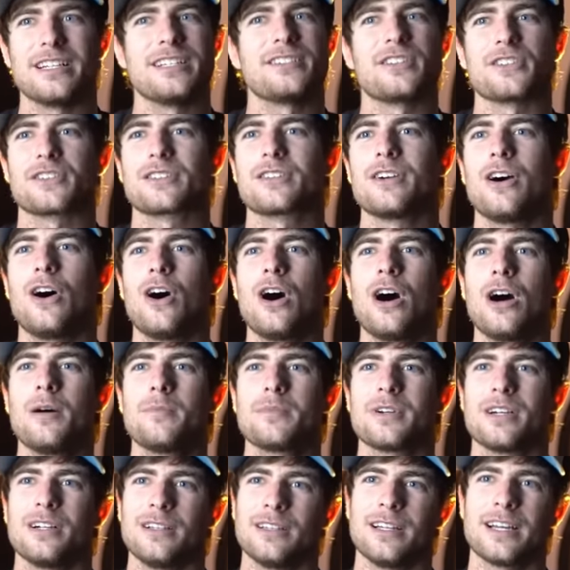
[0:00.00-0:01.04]
He's just
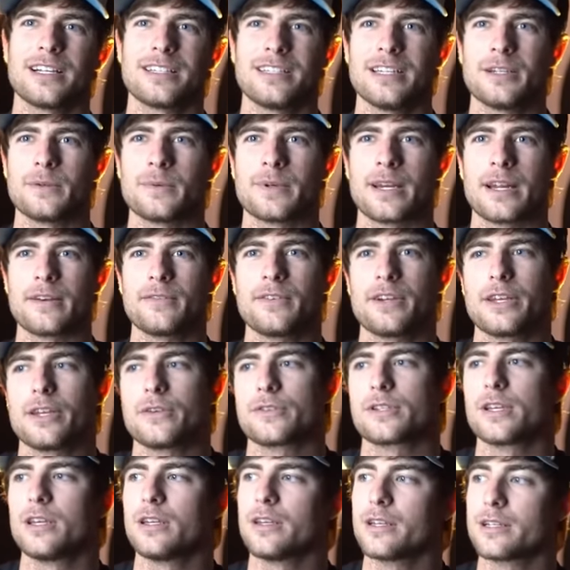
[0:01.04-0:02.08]
calm, collected, whatever, and he
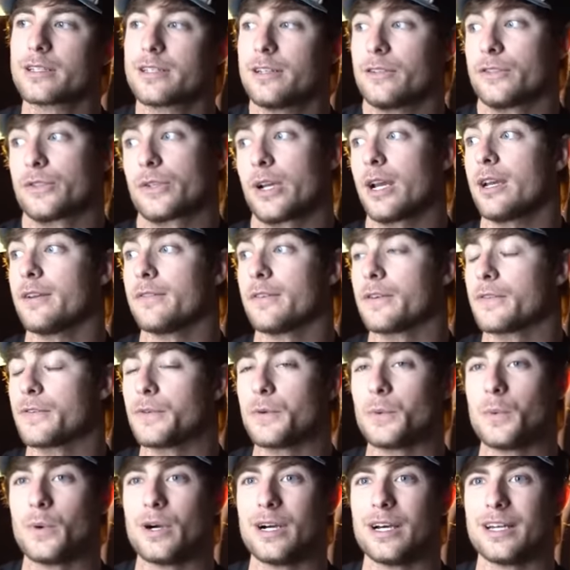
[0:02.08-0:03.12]
goes, you can still drive it if
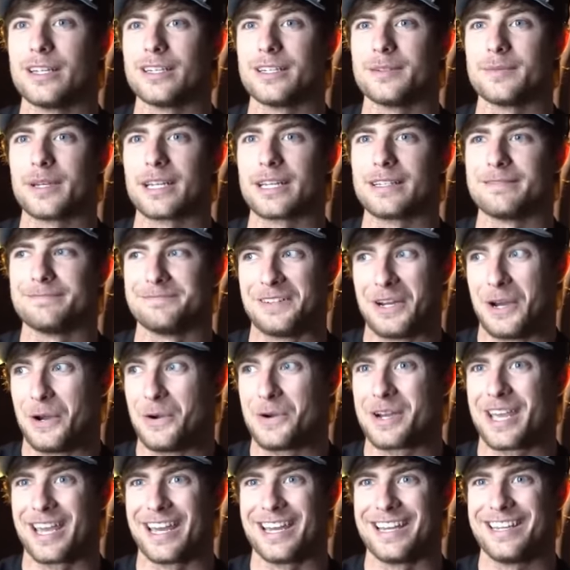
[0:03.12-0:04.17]
you want. I'm like,
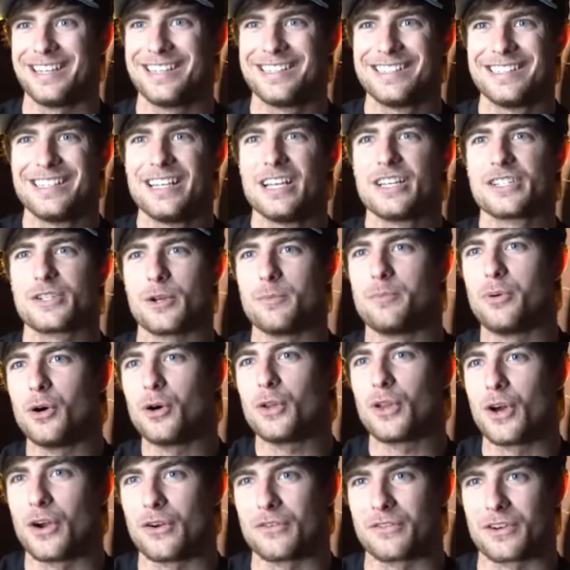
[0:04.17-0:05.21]
okay. So
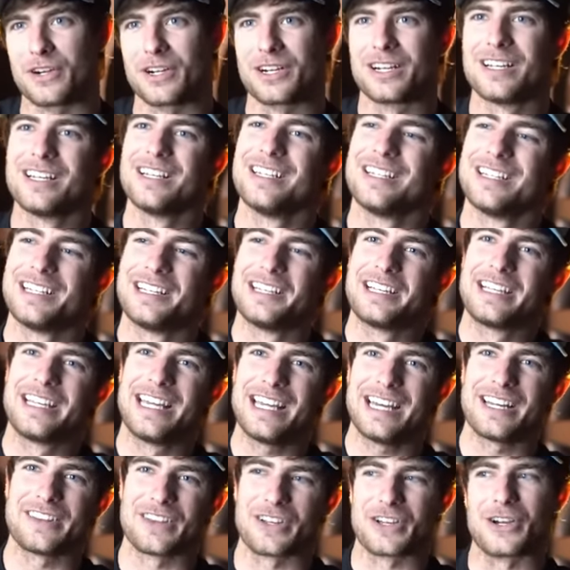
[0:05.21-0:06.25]
pull over,
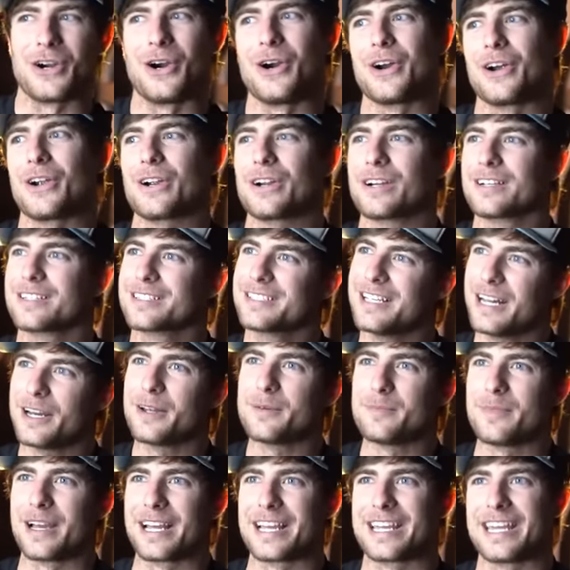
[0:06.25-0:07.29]
get in the car, set
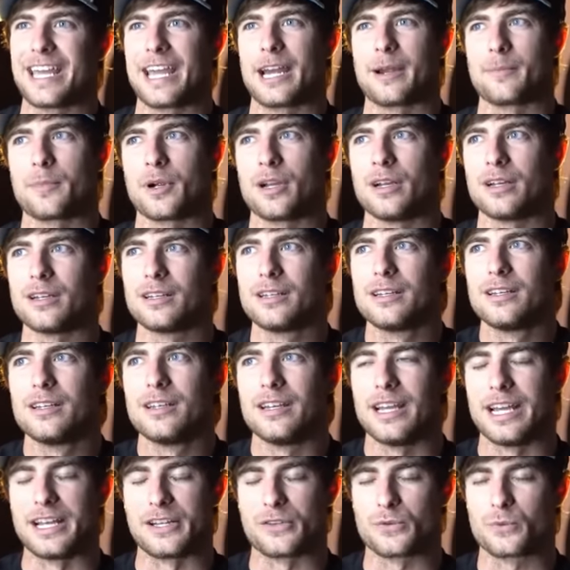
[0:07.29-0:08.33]
up my camera.
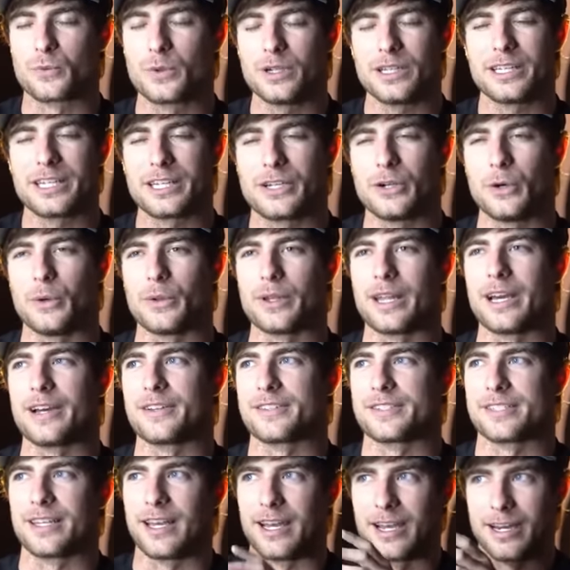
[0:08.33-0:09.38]
It's really cold
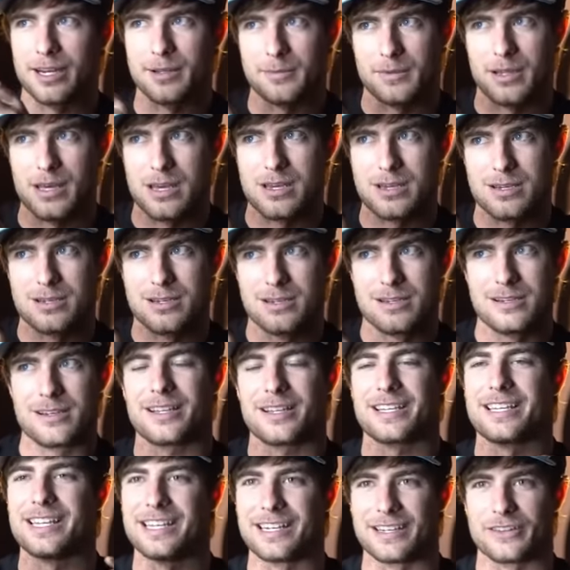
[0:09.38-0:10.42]
outside. I'm like,
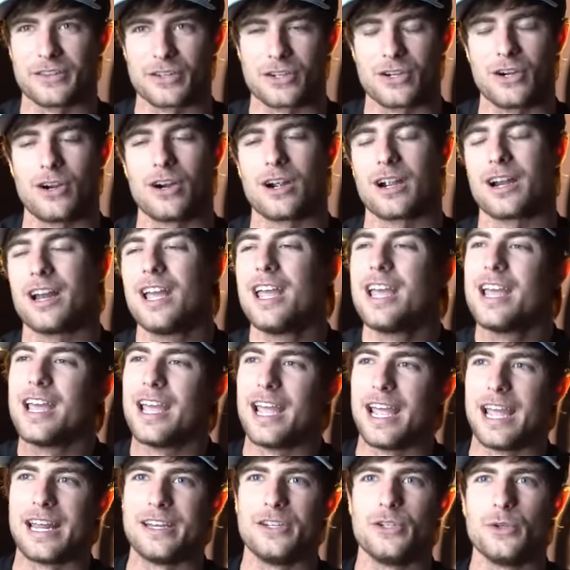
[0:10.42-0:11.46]
get in the car
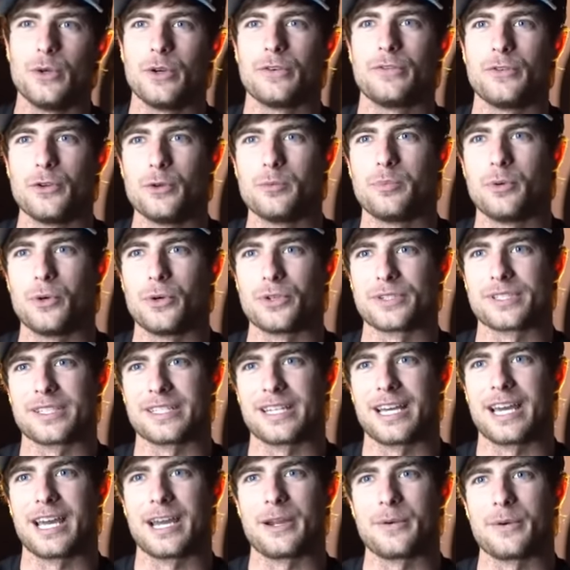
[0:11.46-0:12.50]
and do a few pulls on
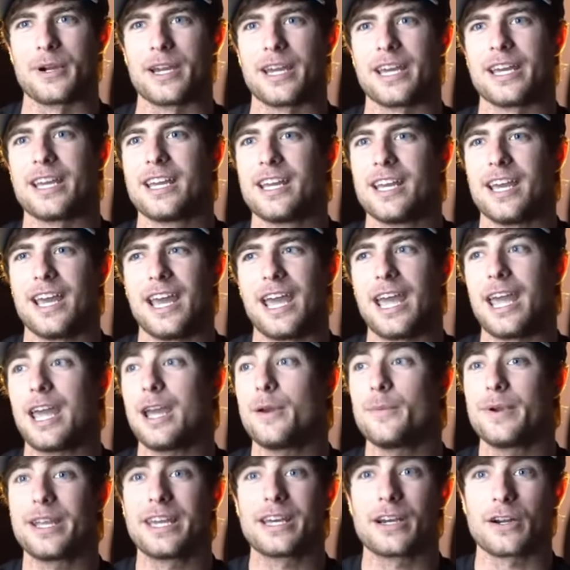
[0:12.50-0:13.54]
the highway,
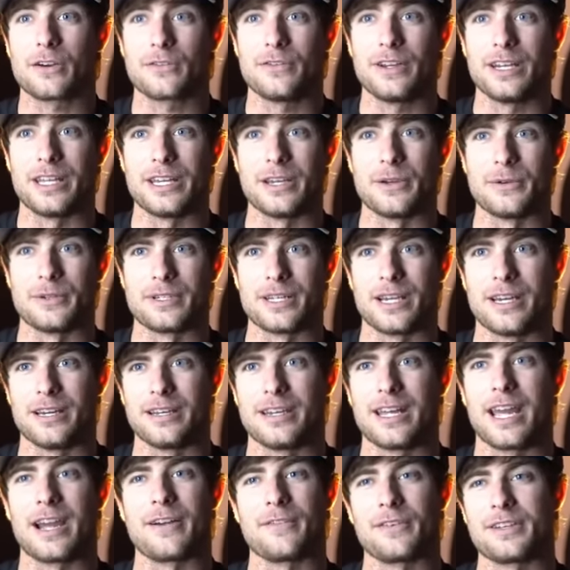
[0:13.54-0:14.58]
and we get our video
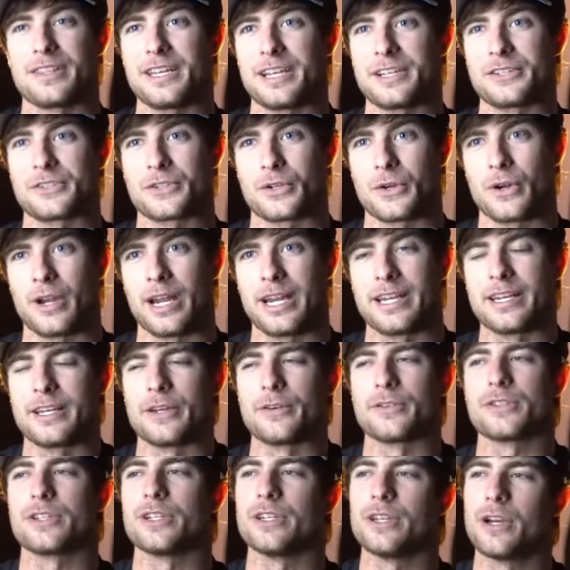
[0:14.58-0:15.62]
done. Everything's great. And he
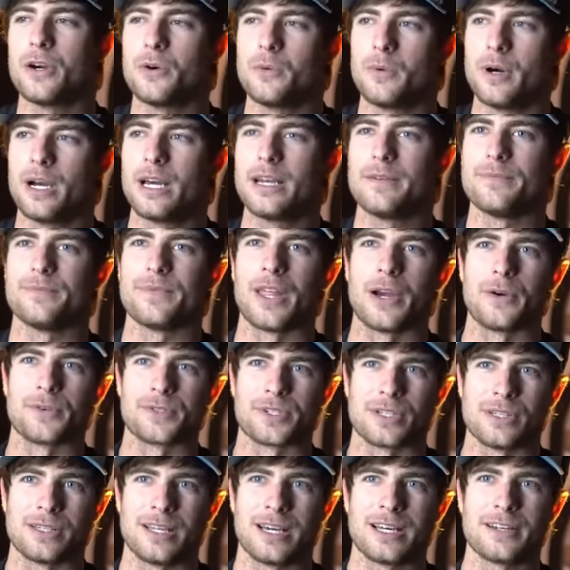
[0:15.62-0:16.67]
goes, you know what? That was
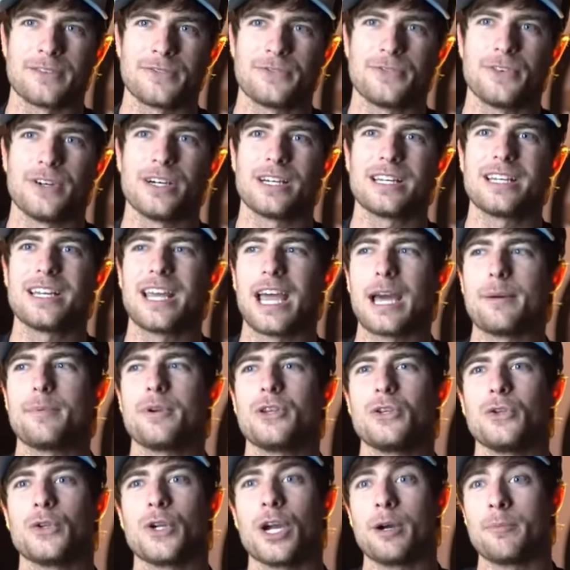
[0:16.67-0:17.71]
a lot of fun. How
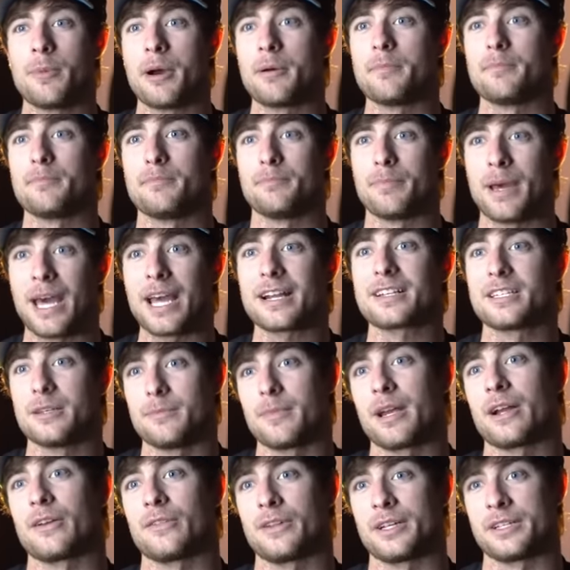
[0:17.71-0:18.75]
about you come up back to
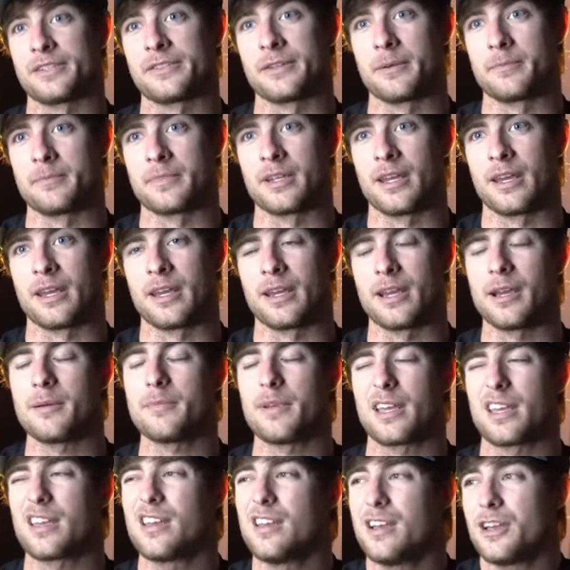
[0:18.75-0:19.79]
Maryland someday? I'm
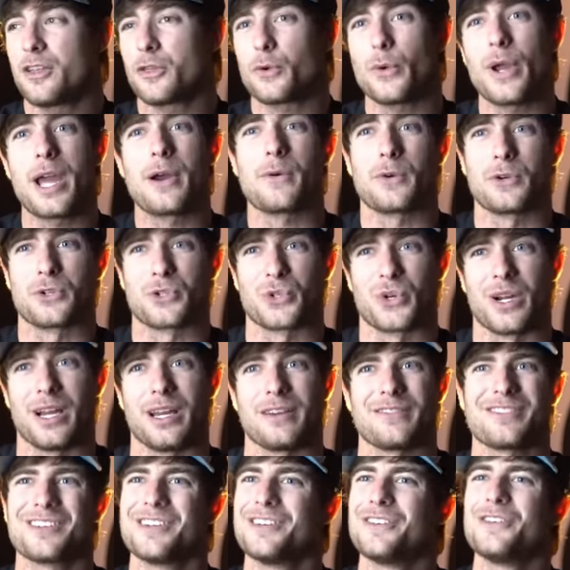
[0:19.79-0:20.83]
like, 3-hour
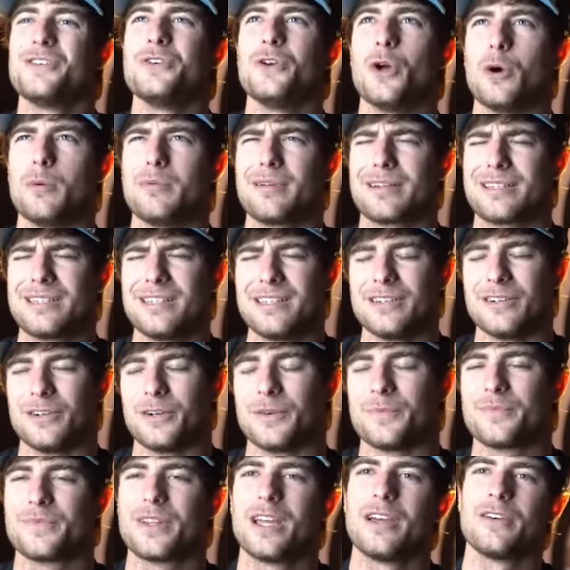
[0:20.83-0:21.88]
drive, no big
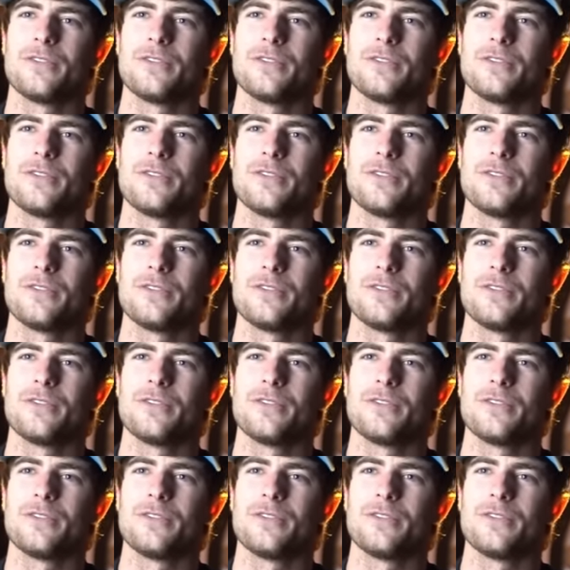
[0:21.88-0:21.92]
deal.